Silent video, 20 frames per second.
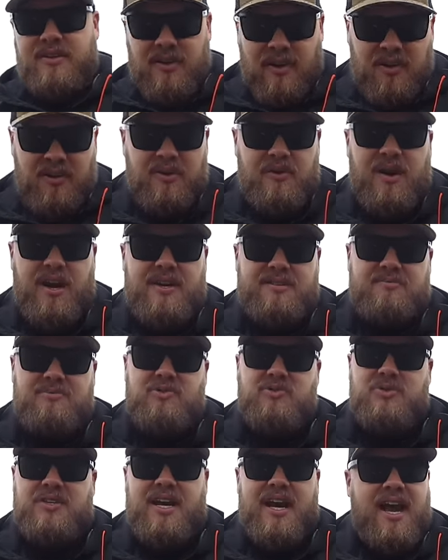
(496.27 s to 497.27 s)
Otherwise, I'm
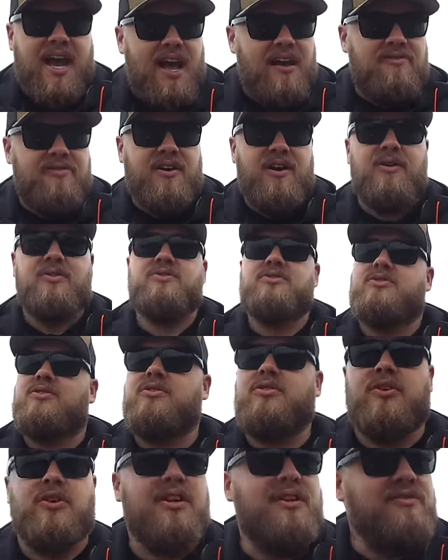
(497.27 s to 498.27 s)
using a 1/2 ounce
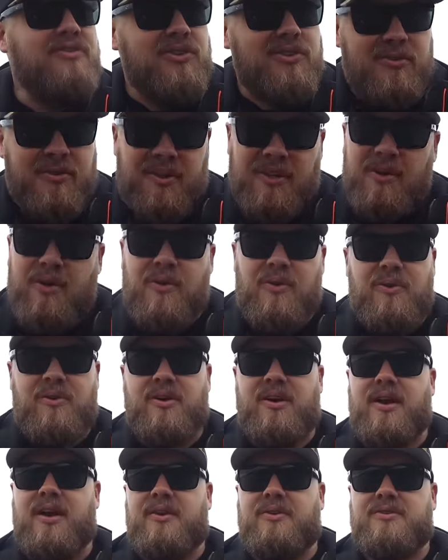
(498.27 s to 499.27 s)
or even
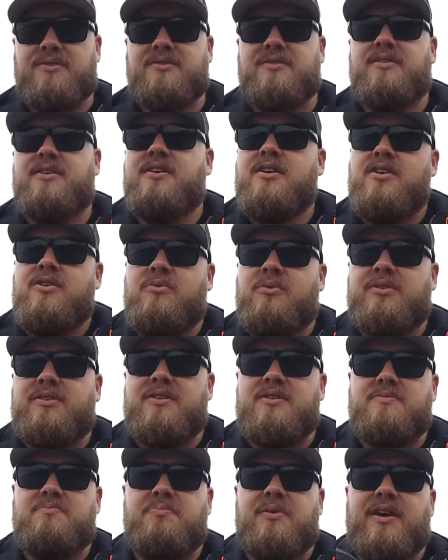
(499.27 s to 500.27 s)
3/4 ounce with
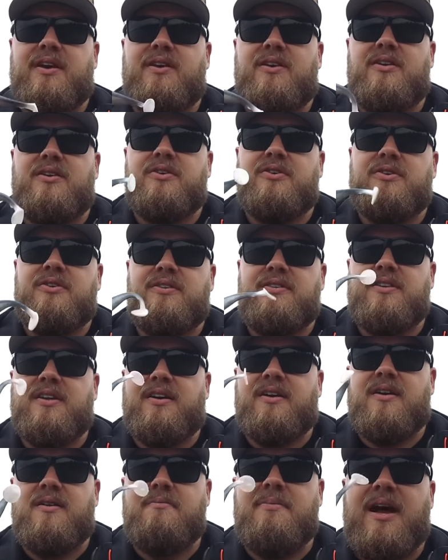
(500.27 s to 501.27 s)
these bigger,
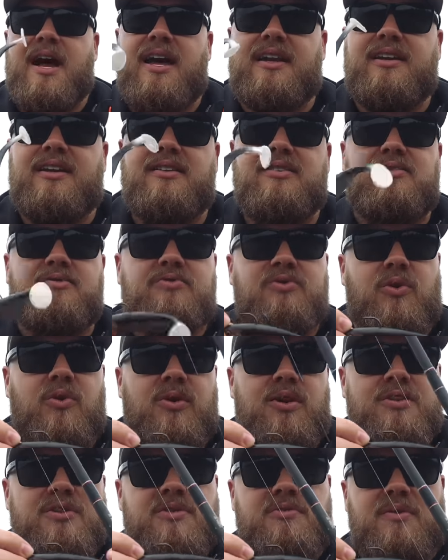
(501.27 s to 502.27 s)
thicker bodied
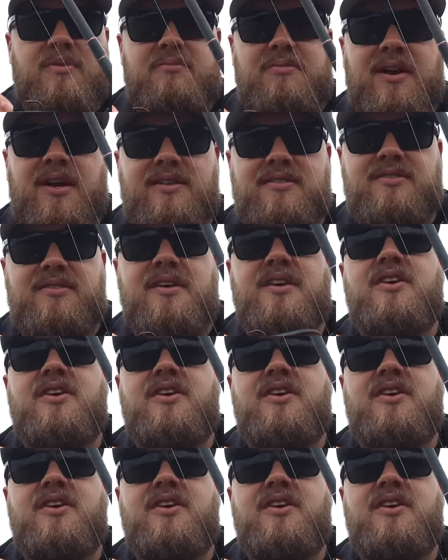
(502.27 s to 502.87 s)
4-inch swim baits,